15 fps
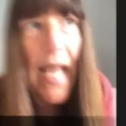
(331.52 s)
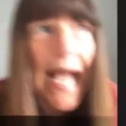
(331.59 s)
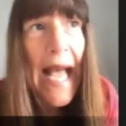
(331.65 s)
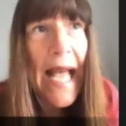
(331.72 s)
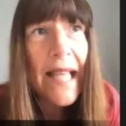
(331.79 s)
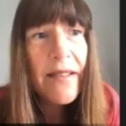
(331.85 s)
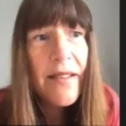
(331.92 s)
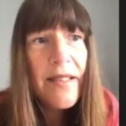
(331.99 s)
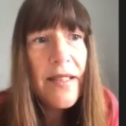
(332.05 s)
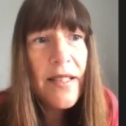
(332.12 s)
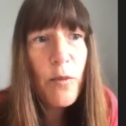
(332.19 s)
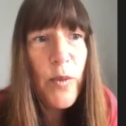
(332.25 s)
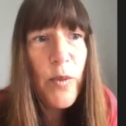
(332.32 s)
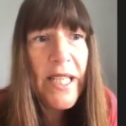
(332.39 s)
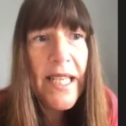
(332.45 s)
and
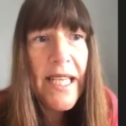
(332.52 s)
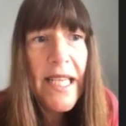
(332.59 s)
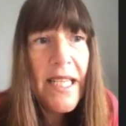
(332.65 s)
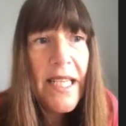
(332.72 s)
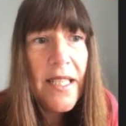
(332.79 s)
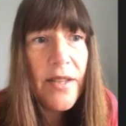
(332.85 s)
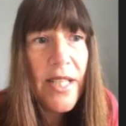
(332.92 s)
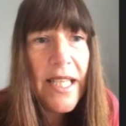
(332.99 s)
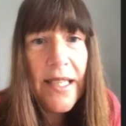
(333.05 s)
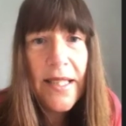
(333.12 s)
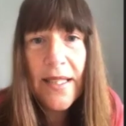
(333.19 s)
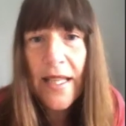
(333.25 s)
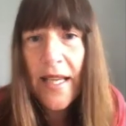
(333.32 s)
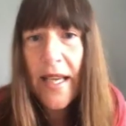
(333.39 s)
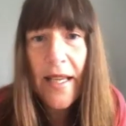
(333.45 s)
we need these
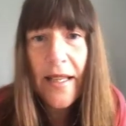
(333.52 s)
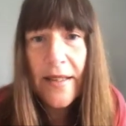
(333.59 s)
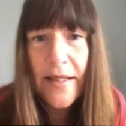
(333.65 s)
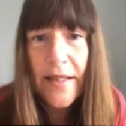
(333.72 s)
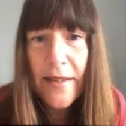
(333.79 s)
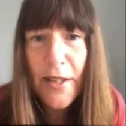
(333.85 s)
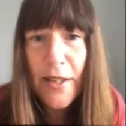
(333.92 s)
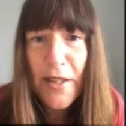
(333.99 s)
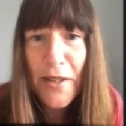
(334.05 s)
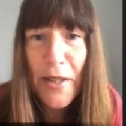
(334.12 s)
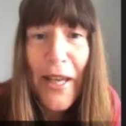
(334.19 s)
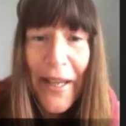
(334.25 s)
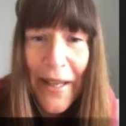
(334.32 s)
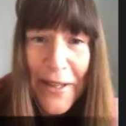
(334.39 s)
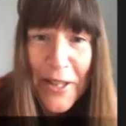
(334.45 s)
things to
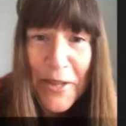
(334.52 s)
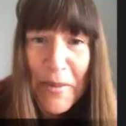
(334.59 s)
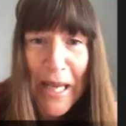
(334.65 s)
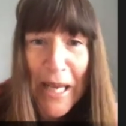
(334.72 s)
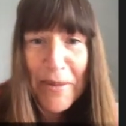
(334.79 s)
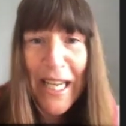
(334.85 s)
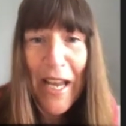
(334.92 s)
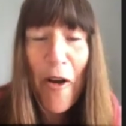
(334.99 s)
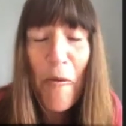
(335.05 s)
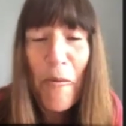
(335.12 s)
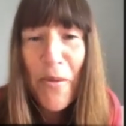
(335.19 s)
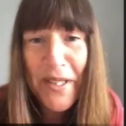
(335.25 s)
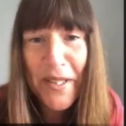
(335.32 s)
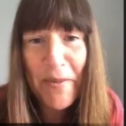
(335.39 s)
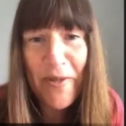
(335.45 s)
be able to get on
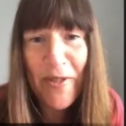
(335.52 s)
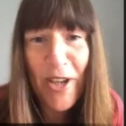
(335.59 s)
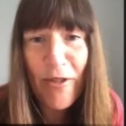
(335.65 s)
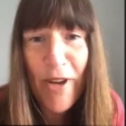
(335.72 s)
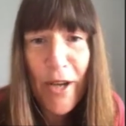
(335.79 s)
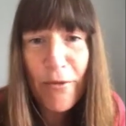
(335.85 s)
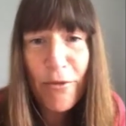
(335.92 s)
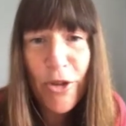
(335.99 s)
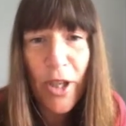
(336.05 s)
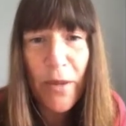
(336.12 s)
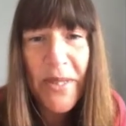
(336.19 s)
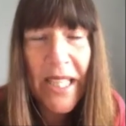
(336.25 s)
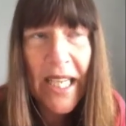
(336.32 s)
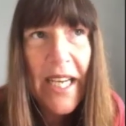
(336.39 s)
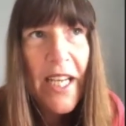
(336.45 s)
with some of our own
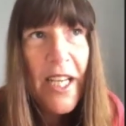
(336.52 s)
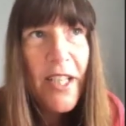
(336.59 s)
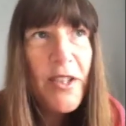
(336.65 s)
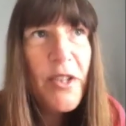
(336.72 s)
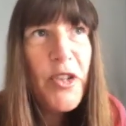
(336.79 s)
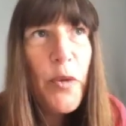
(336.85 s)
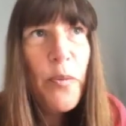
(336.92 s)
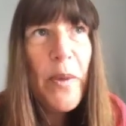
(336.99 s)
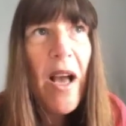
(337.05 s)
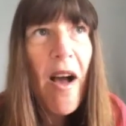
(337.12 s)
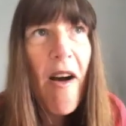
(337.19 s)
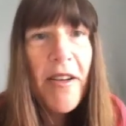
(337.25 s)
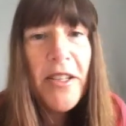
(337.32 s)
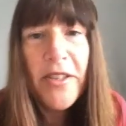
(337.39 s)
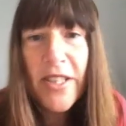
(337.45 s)
jobs. So don't be
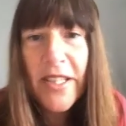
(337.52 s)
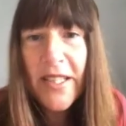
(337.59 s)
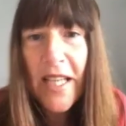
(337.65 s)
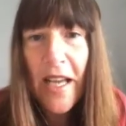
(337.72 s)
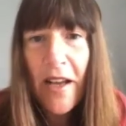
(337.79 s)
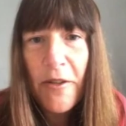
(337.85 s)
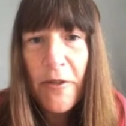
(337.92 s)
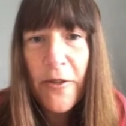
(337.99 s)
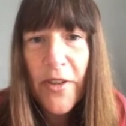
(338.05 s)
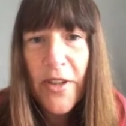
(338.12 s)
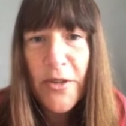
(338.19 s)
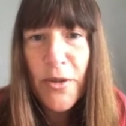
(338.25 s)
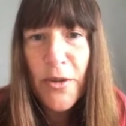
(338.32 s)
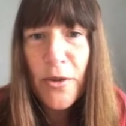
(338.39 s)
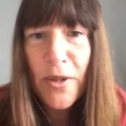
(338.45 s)
hard on yourself
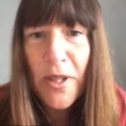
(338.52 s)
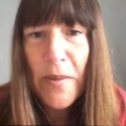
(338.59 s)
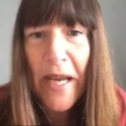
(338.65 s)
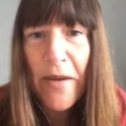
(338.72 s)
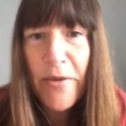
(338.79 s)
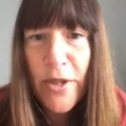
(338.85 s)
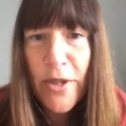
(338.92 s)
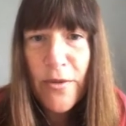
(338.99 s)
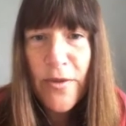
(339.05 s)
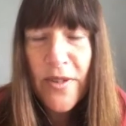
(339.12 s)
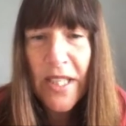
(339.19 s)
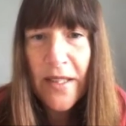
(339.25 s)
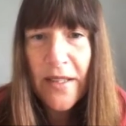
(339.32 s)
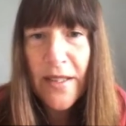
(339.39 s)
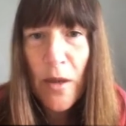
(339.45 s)
at all about
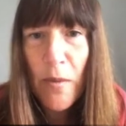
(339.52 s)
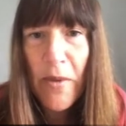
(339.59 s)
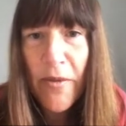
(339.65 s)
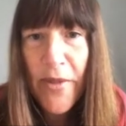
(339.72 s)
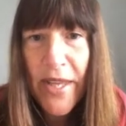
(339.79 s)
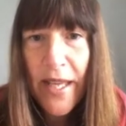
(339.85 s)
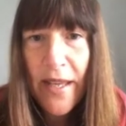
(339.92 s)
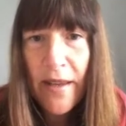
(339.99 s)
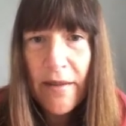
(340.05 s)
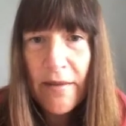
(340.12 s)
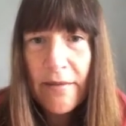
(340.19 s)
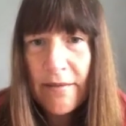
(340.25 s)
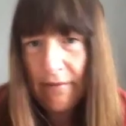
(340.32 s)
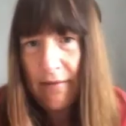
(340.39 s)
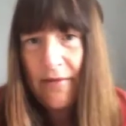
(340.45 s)
using some of the
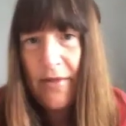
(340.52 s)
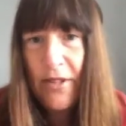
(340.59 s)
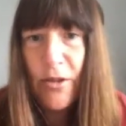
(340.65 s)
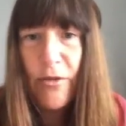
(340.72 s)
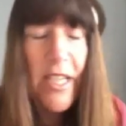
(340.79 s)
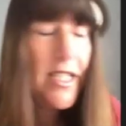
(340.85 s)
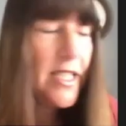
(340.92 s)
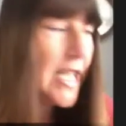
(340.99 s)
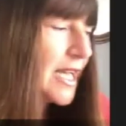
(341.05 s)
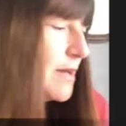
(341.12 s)
screen time